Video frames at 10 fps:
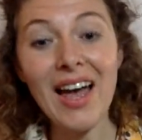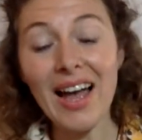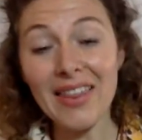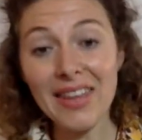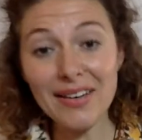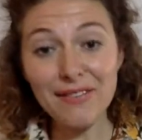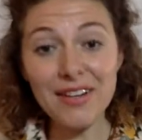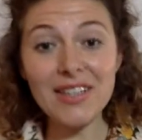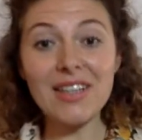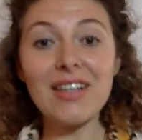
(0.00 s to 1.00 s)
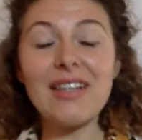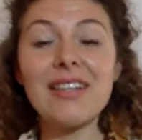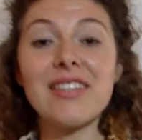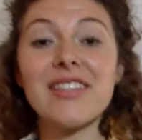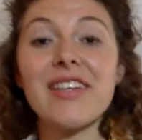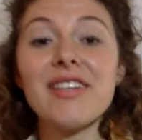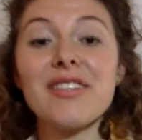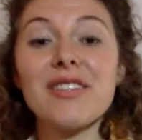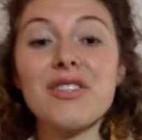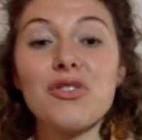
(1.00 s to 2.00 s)
And that finally leads
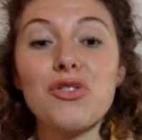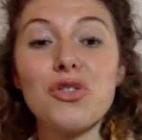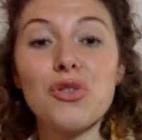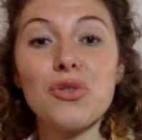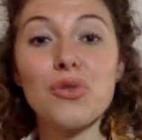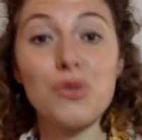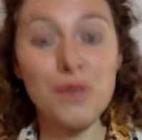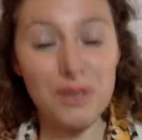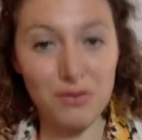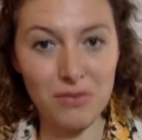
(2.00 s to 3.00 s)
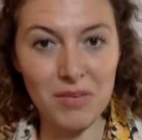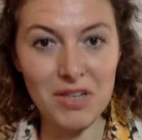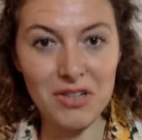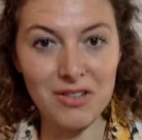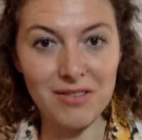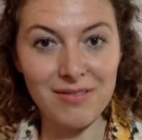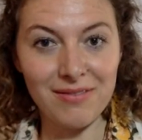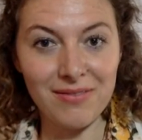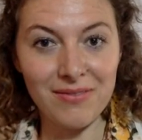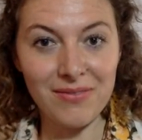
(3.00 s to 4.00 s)
us to transformation.
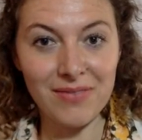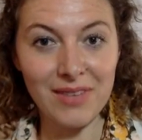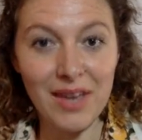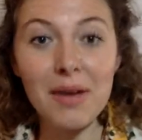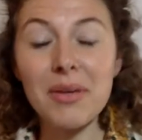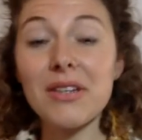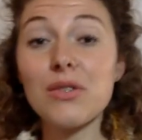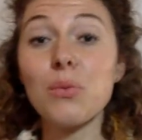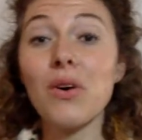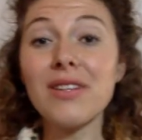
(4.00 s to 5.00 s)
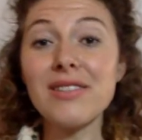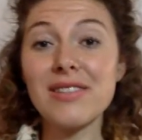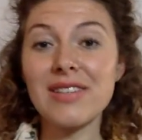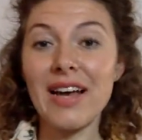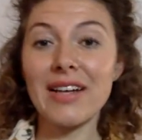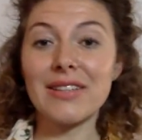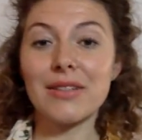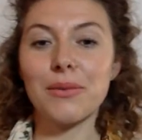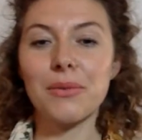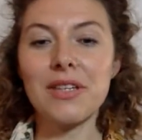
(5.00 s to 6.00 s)
Because once that
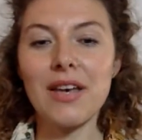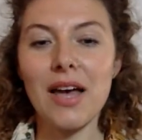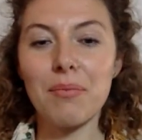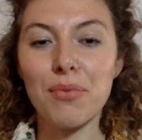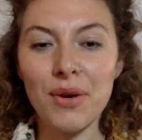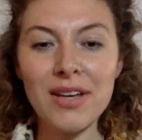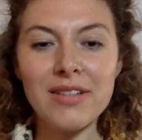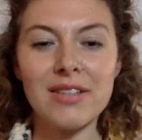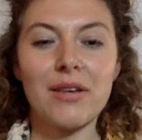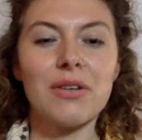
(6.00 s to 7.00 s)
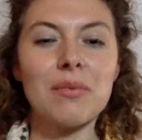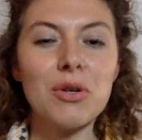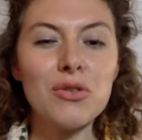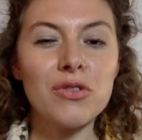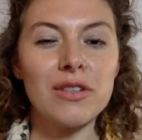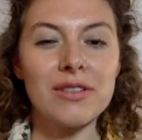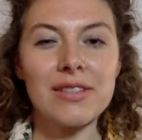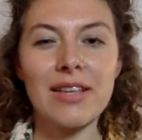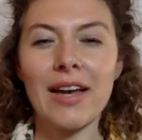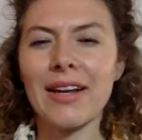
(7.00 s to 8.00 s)
we embrace our
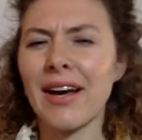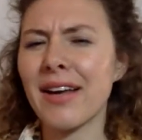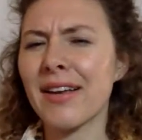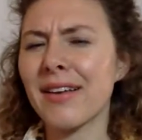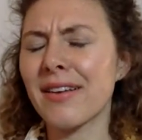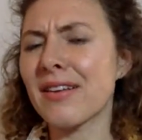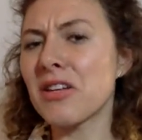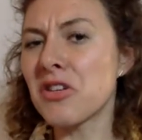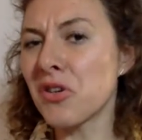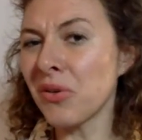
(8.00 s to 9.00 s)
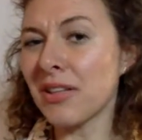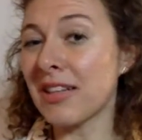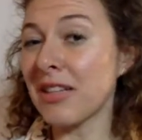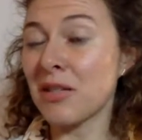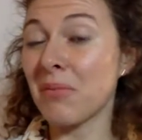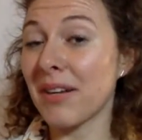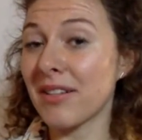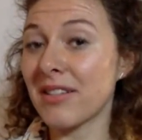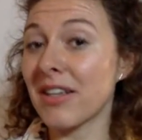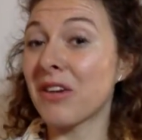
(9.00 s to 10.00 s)
emotions, and I know that this
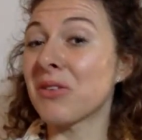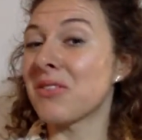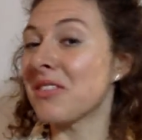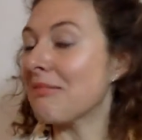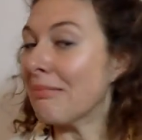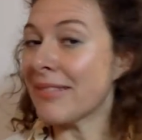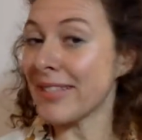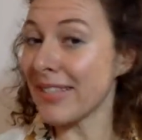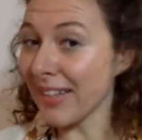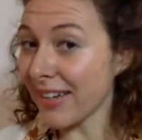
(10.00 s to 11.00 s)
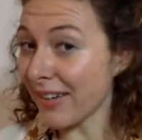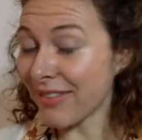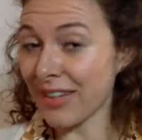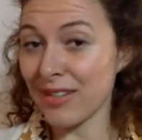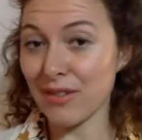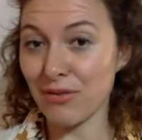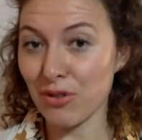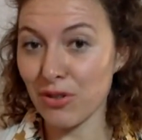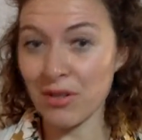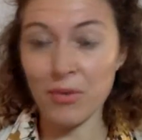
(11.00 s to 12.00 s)
might sound silly if that's the
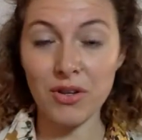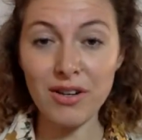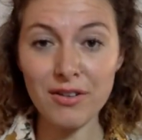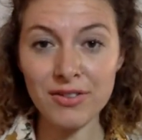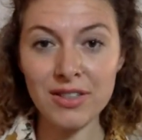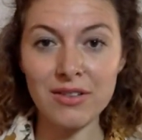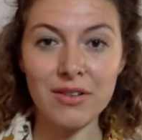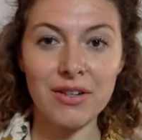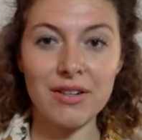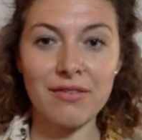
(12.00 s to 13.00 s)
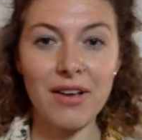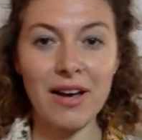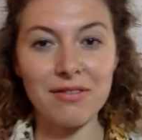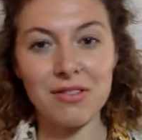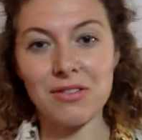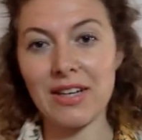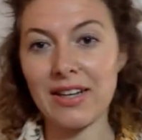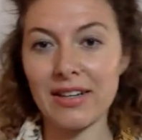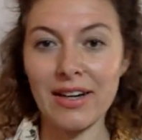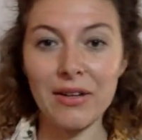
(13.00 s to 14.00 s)
first time you hear of it, or if you haven't really
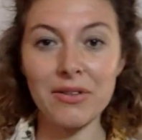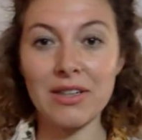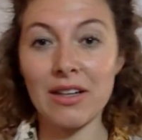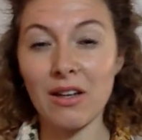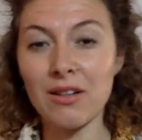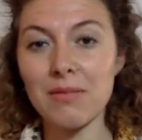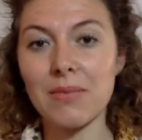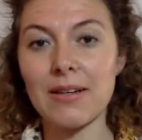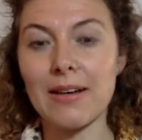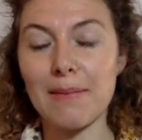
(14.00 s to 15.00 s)
encountered it a lot, but